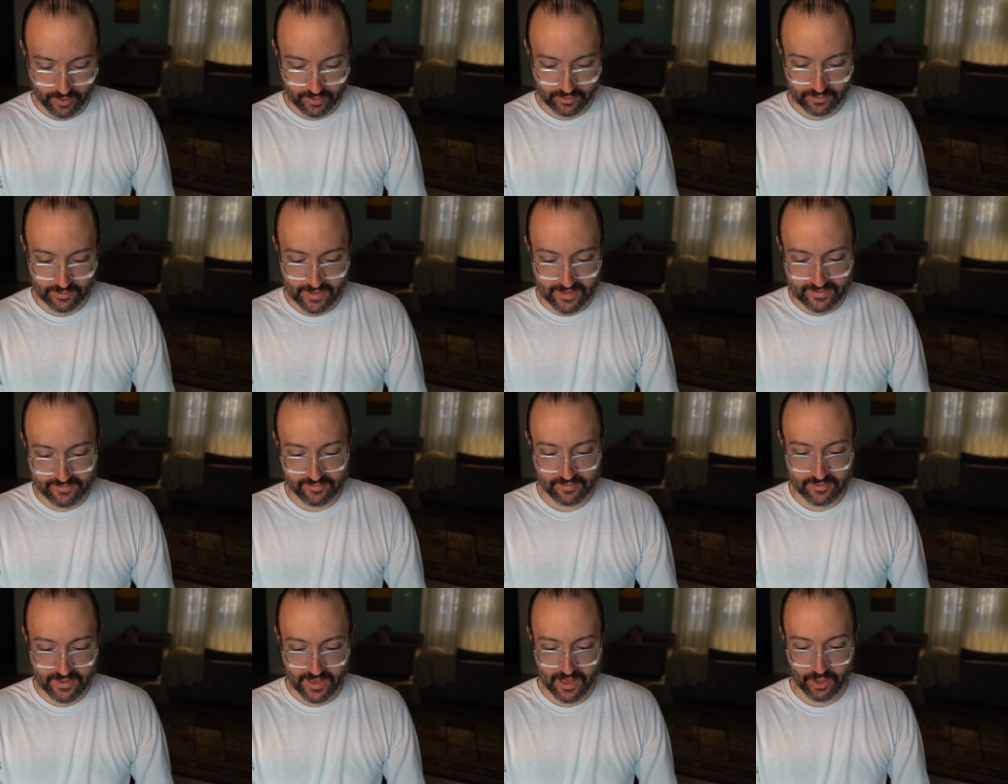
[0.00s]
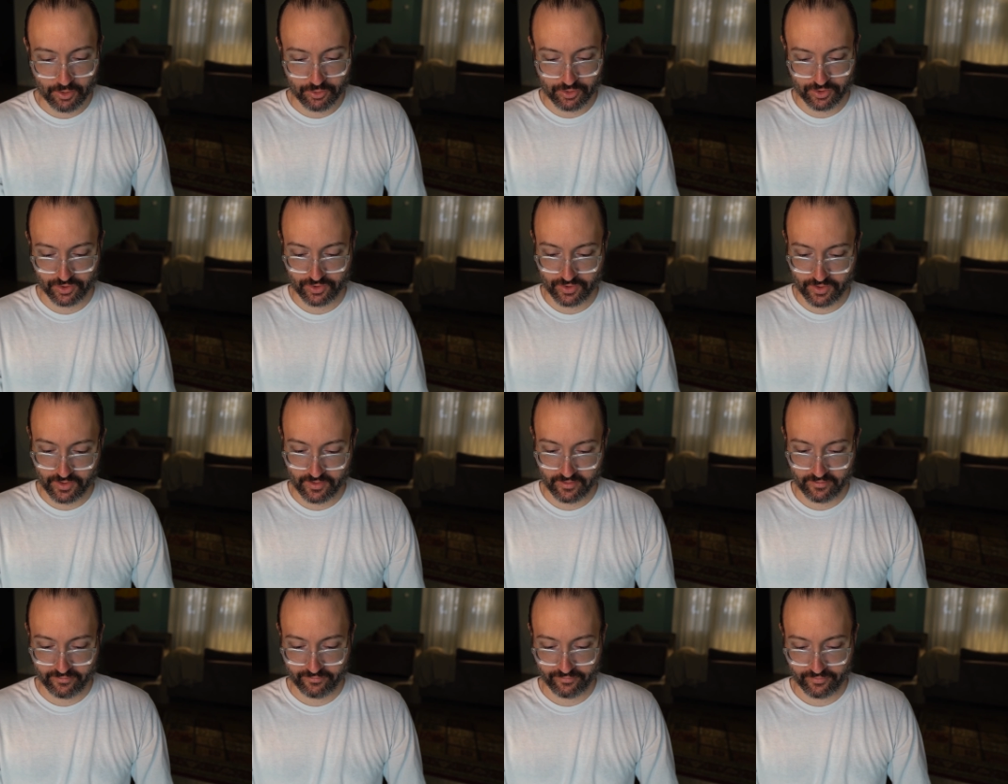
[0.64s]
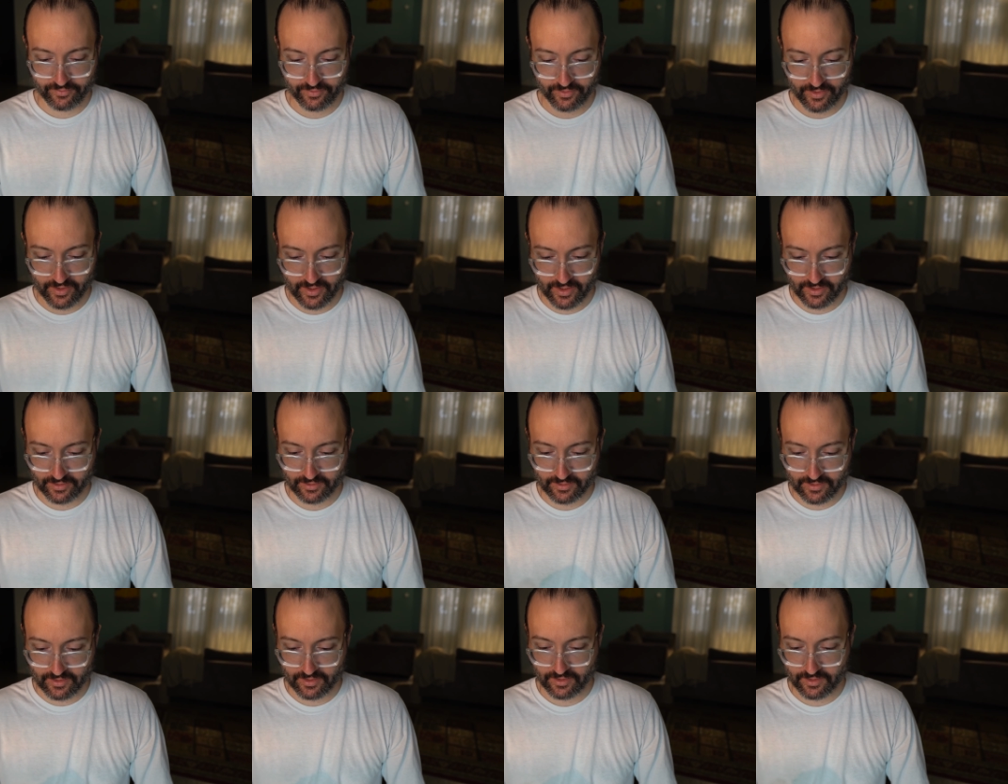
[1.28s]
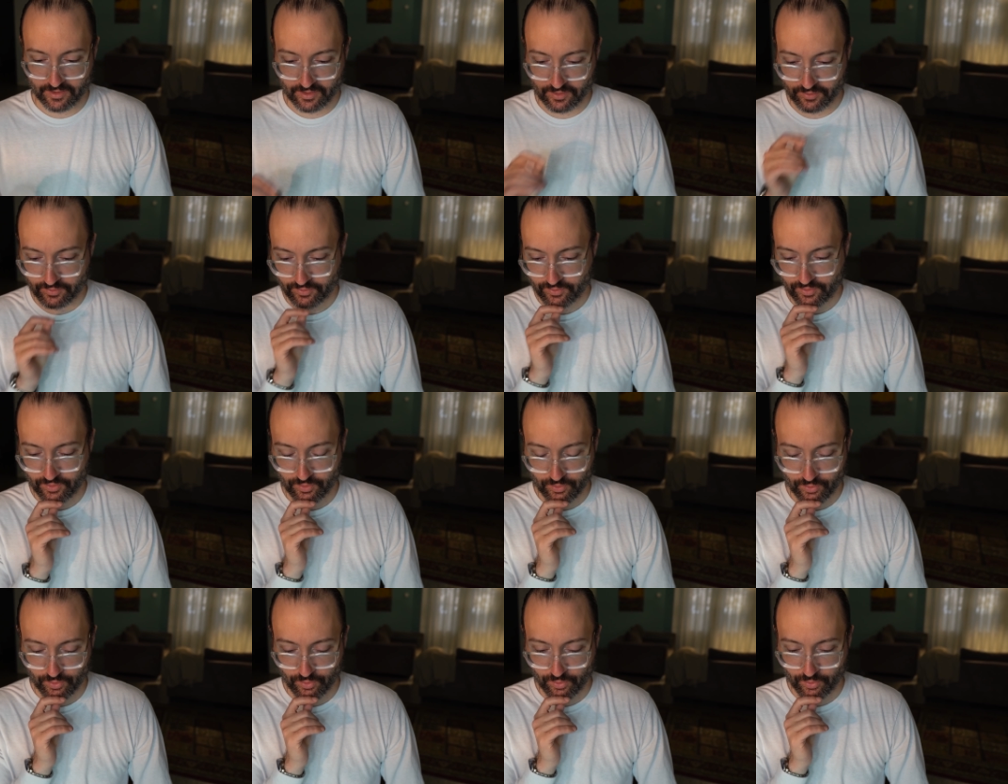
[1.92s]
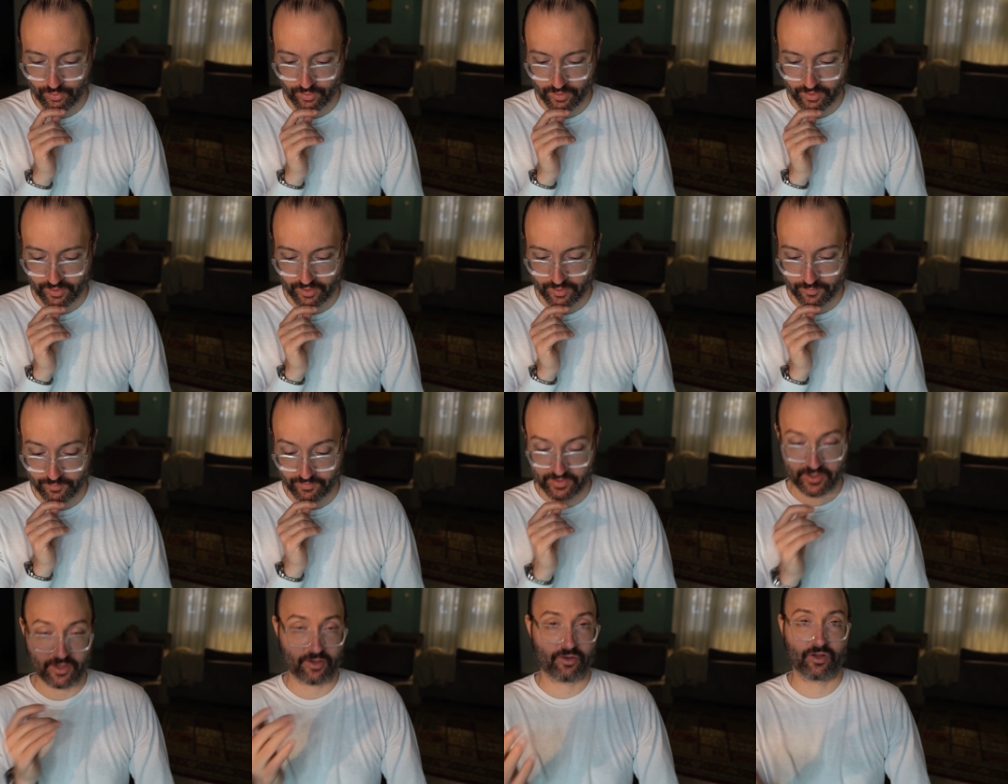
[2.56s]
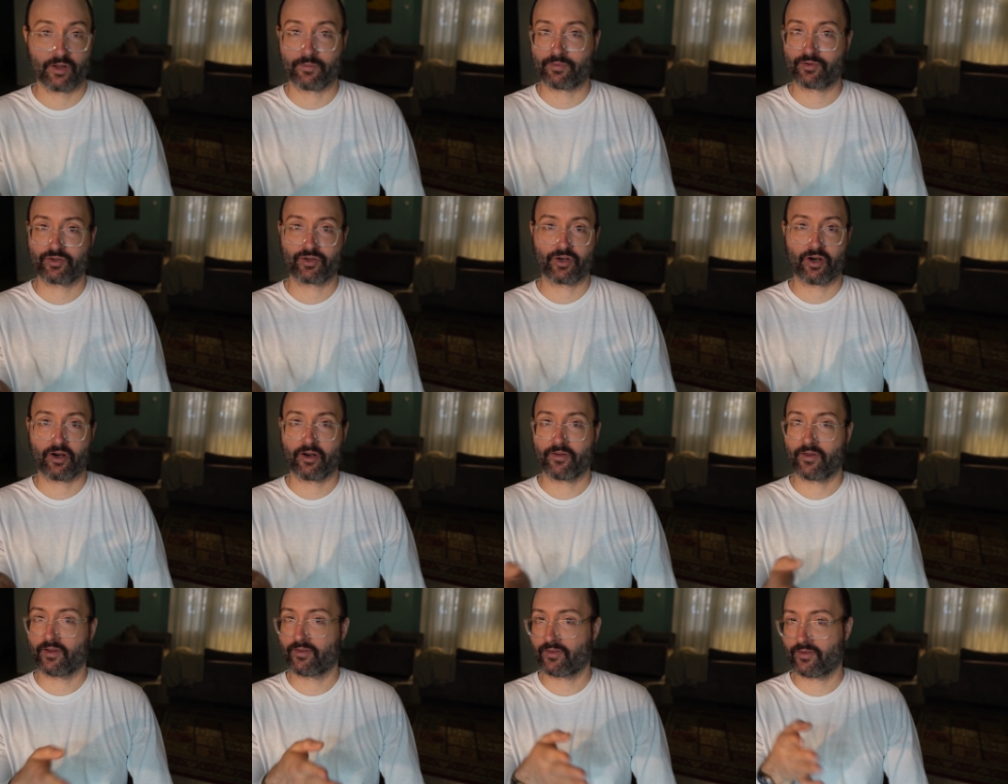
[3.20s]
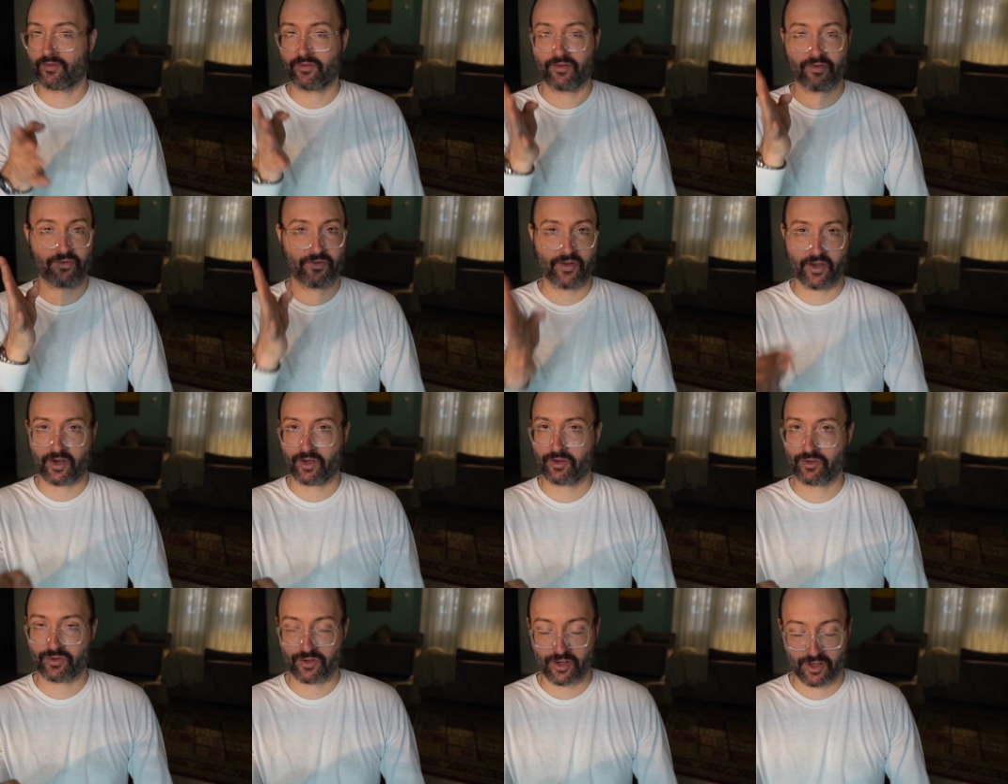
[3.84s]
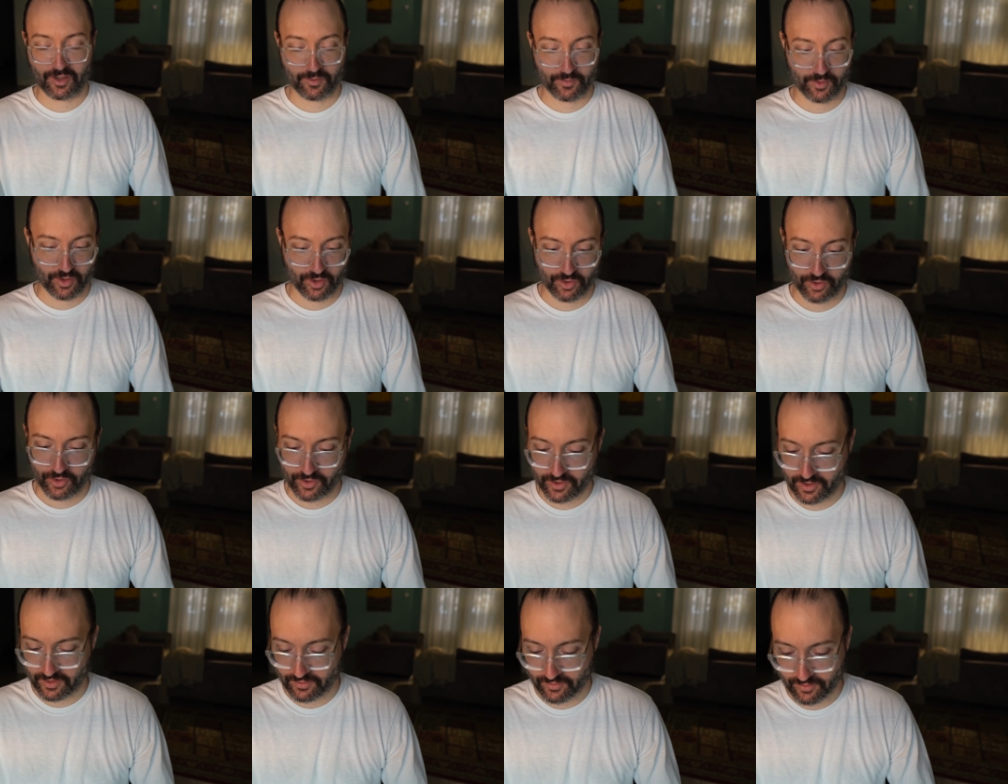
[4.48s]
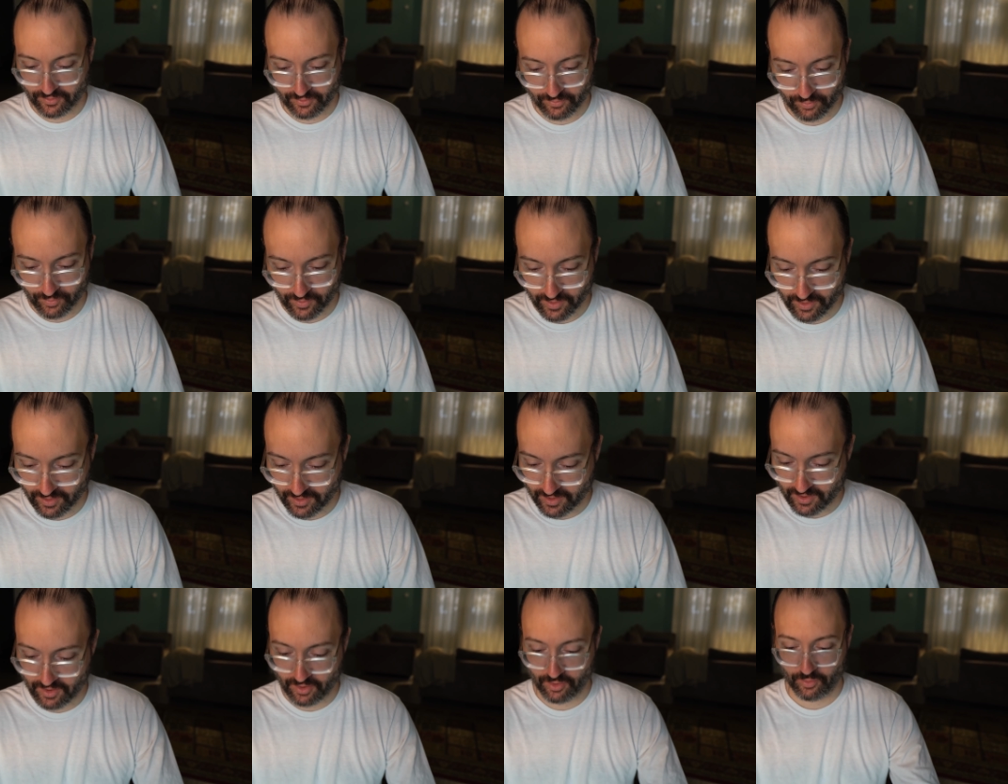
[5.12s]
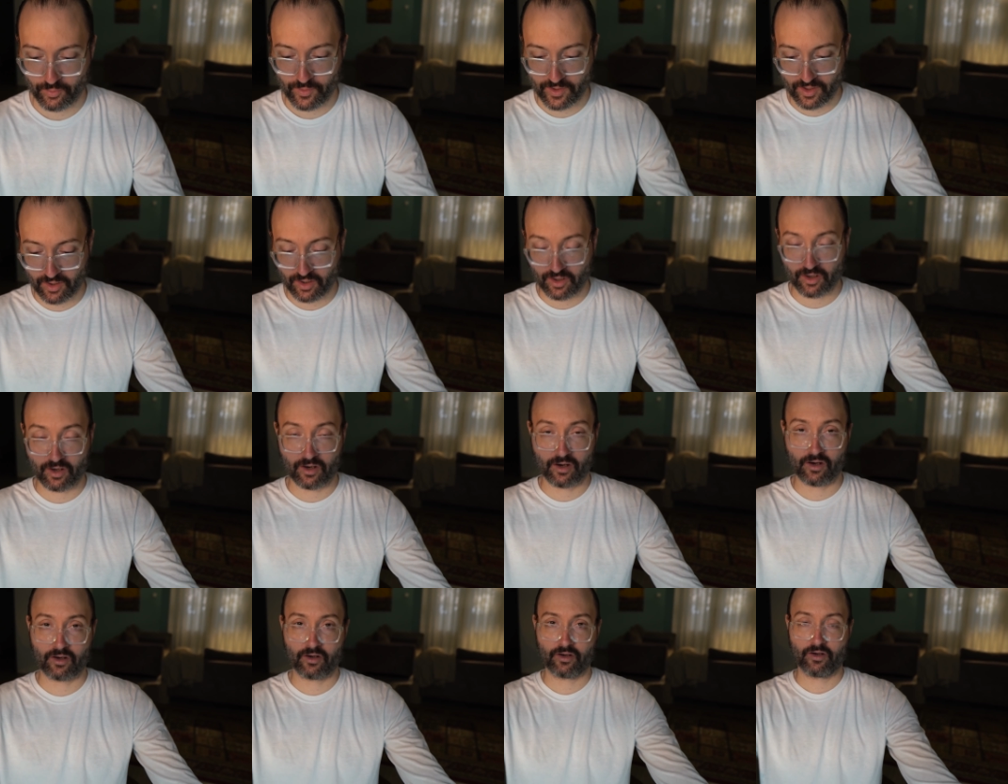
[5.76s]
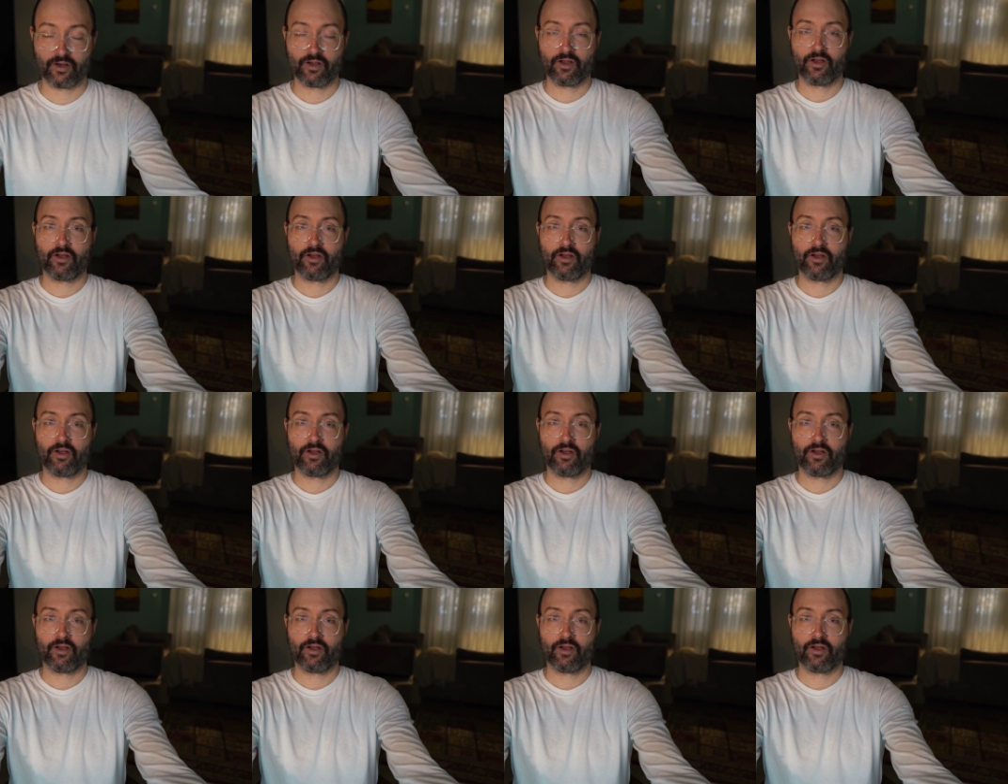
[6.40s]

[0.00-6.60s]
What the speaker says: Let's now shift and get into the eclipse chart. This is the second chart I'm going to look at this week. Here we are,